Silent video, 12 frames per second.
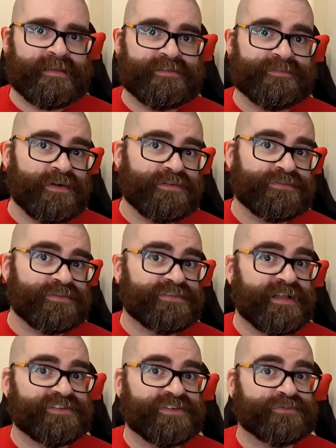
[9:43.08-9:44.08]
As far as
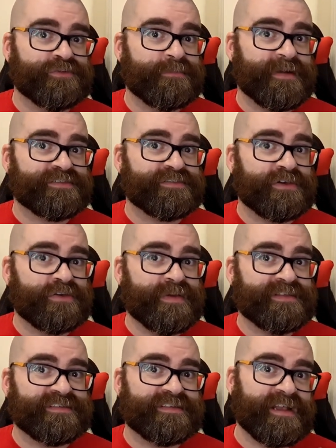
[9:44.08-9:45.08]
nostalgic throwbacks go,
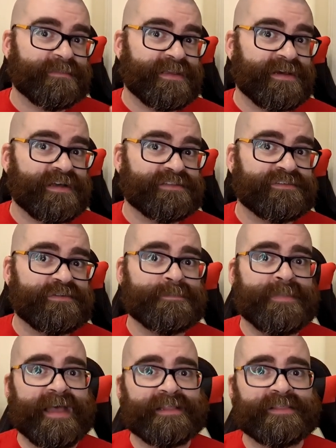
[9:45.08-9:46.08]
it's going to be hard to do
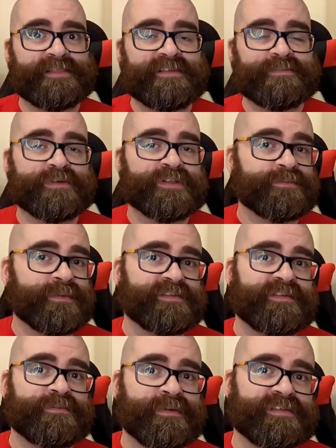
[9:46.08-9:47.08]
better than this one in
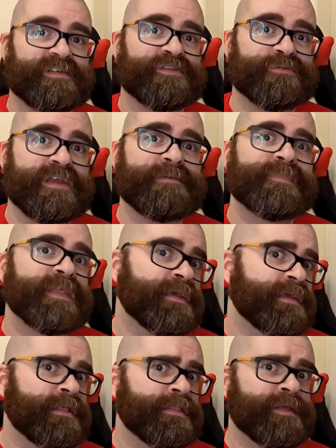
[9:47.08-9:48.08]
2023.
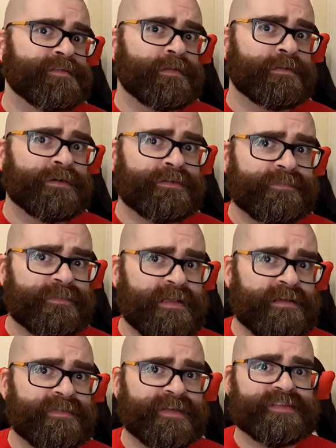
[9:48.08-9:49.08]
There's a lot of
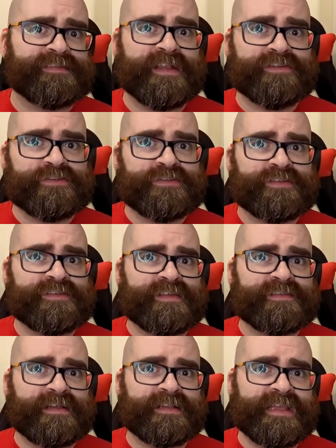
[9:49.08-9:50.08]
love and attention to
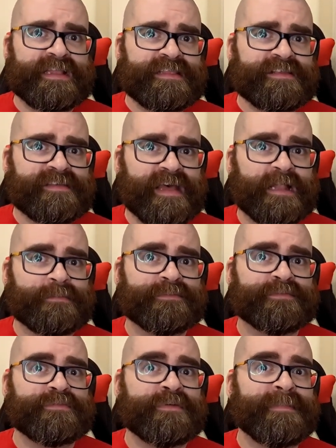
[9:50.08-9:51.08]
detail in this album
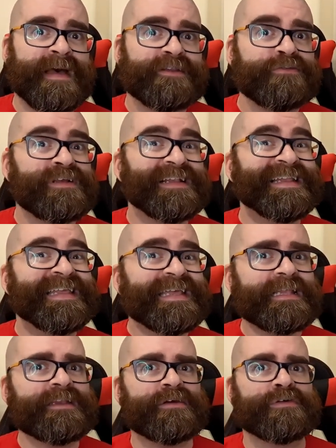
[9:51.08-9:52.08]
from a man who
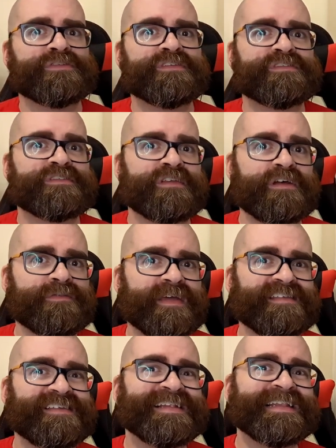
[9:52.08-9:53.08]
clearly knows his stuff
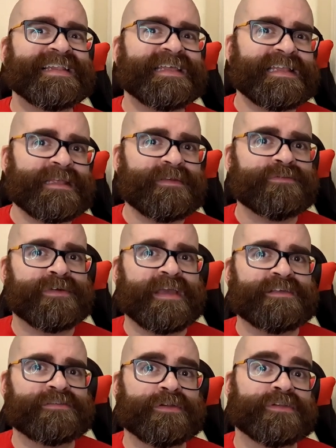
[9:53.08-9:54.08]
and has clearly been
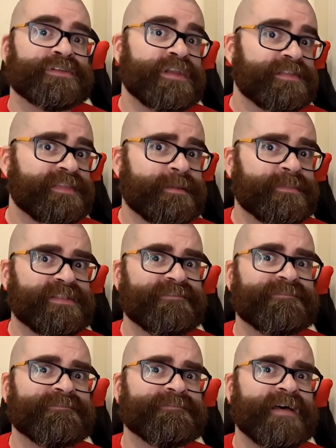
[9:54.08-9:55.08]
raised on nothing but the
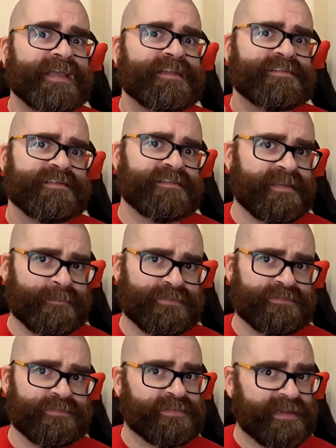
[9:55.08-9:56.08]
finest
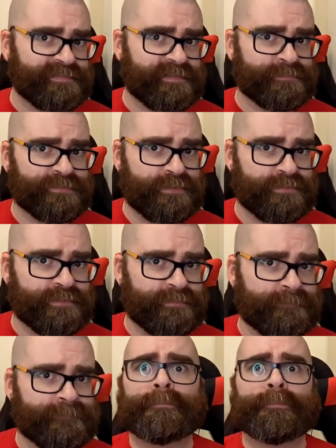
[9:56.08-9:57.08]
examples of classic prog
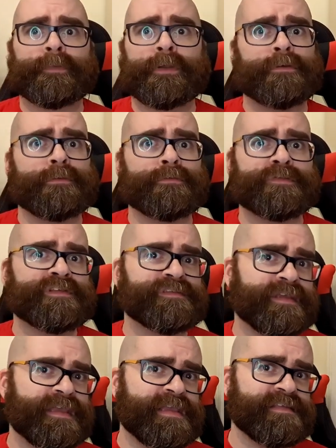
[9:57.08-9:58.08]
no,
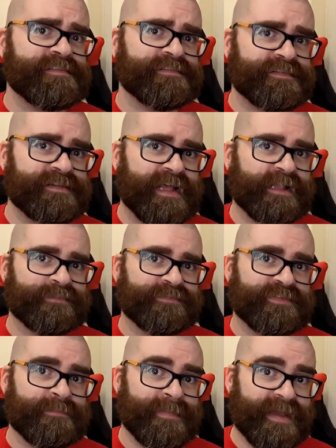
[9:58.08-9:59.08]
this isn't an album
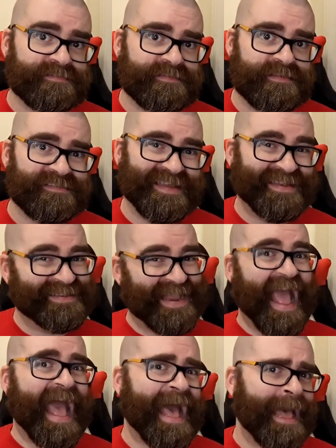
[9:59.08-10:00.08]
for the masses, and
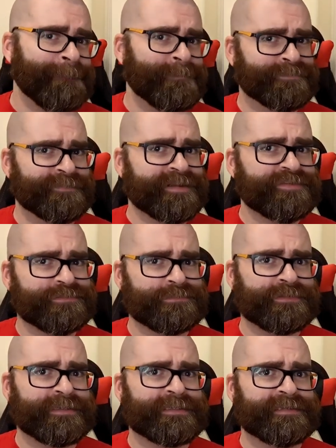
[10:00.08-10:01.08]
I'm pretty
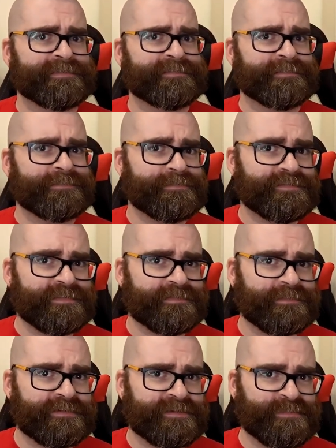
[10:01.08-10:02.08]
sure Lars knows he's
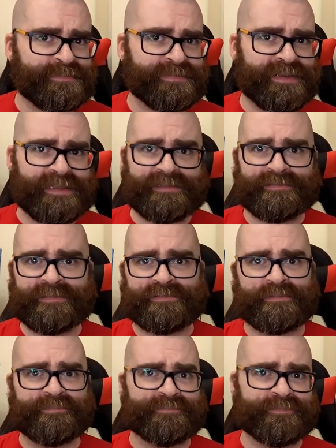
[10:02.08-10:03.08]
not going to be breaking into the top